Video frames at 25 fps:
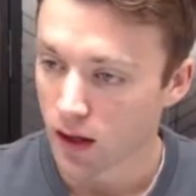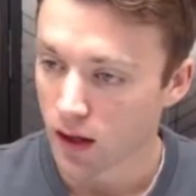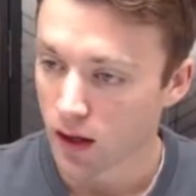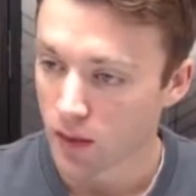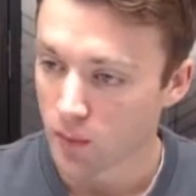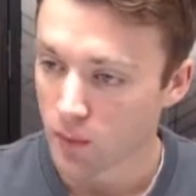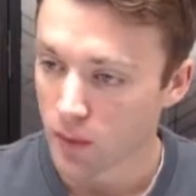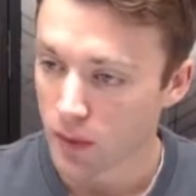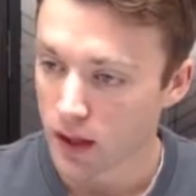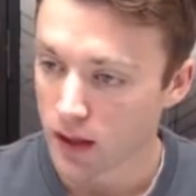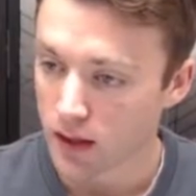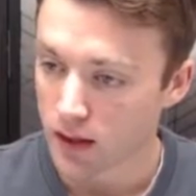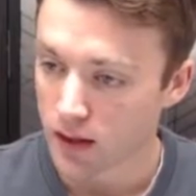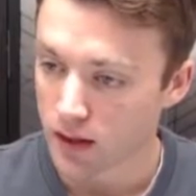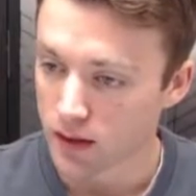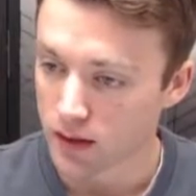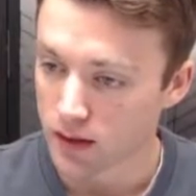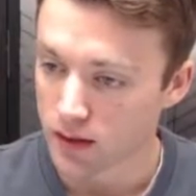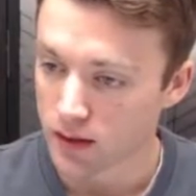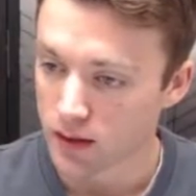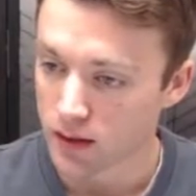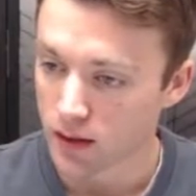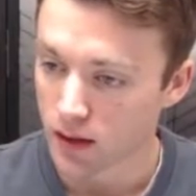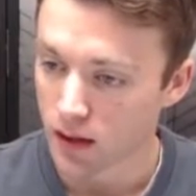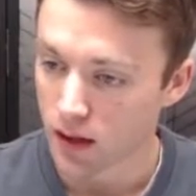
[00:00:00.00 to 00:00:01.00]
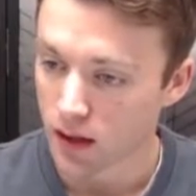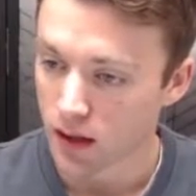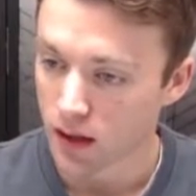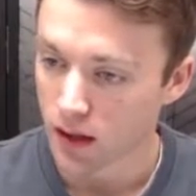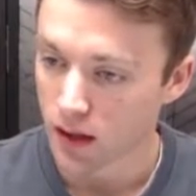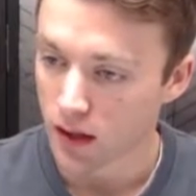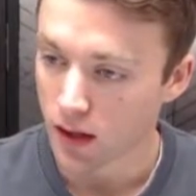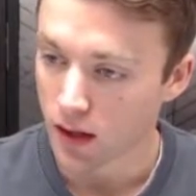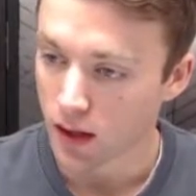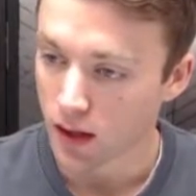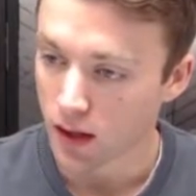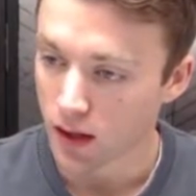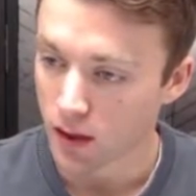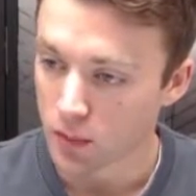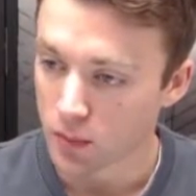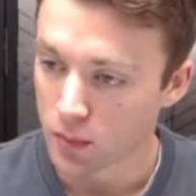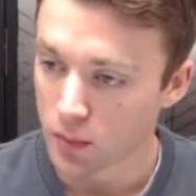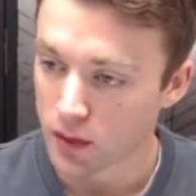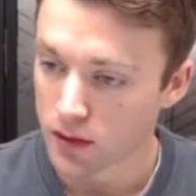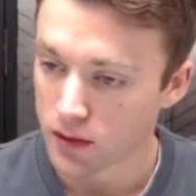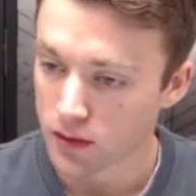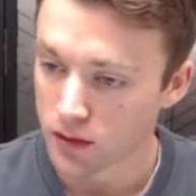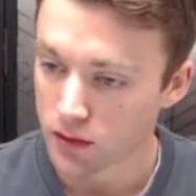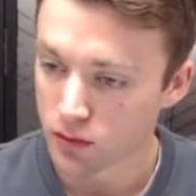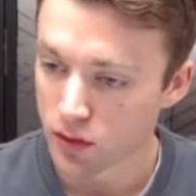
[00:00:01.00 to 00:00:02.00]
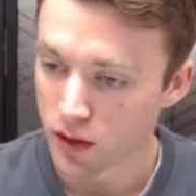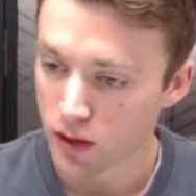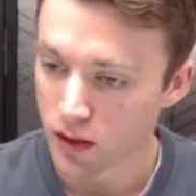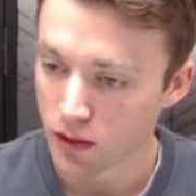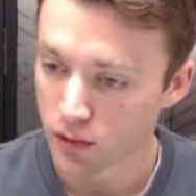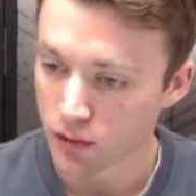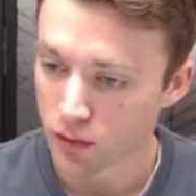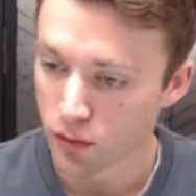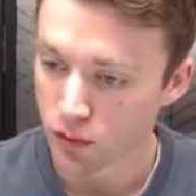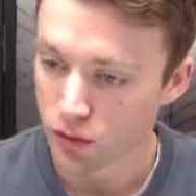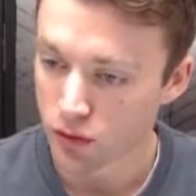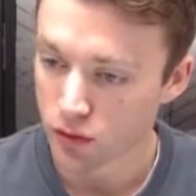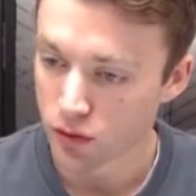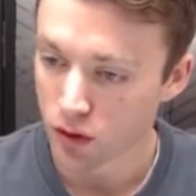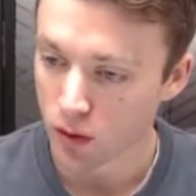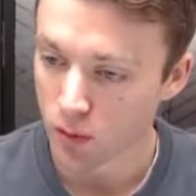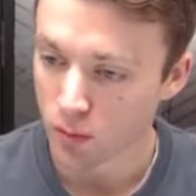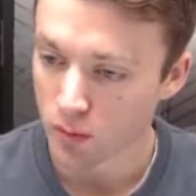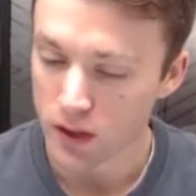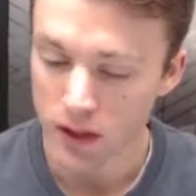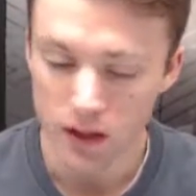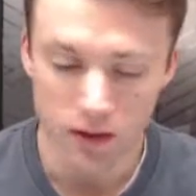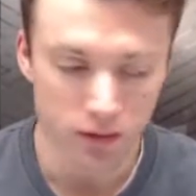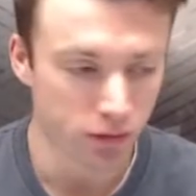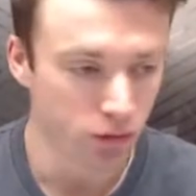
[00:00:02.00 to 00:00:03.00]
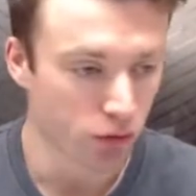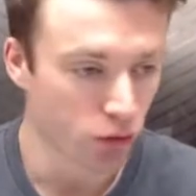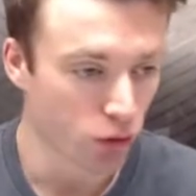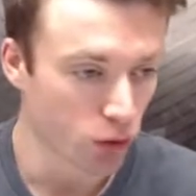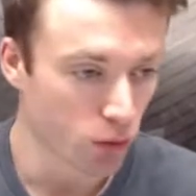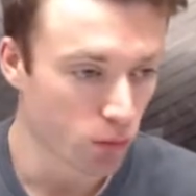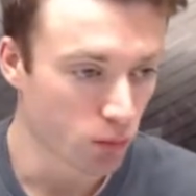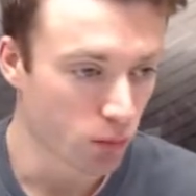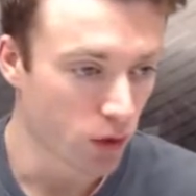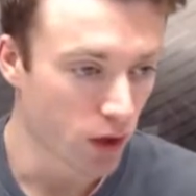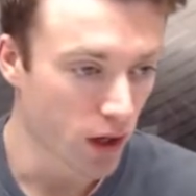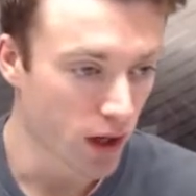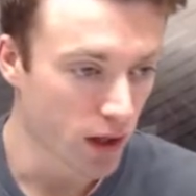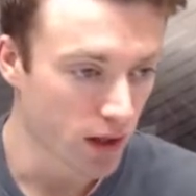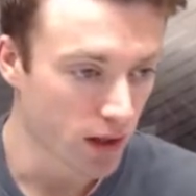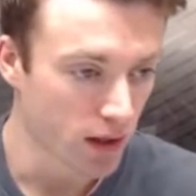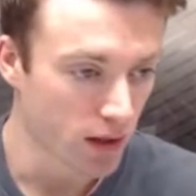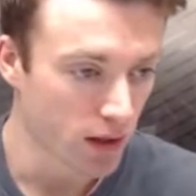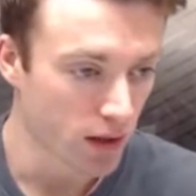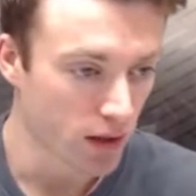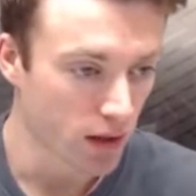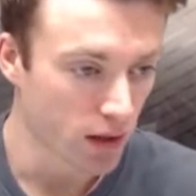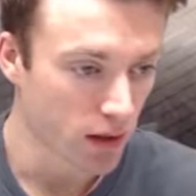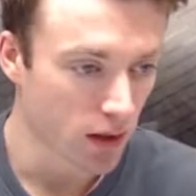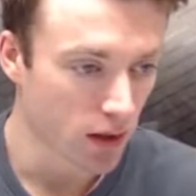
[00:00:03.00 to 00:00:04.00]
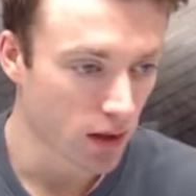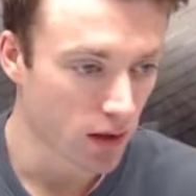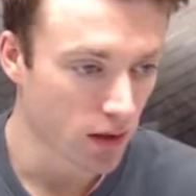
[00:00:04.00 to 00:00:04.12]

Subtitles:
make his pieces ready for some e4 break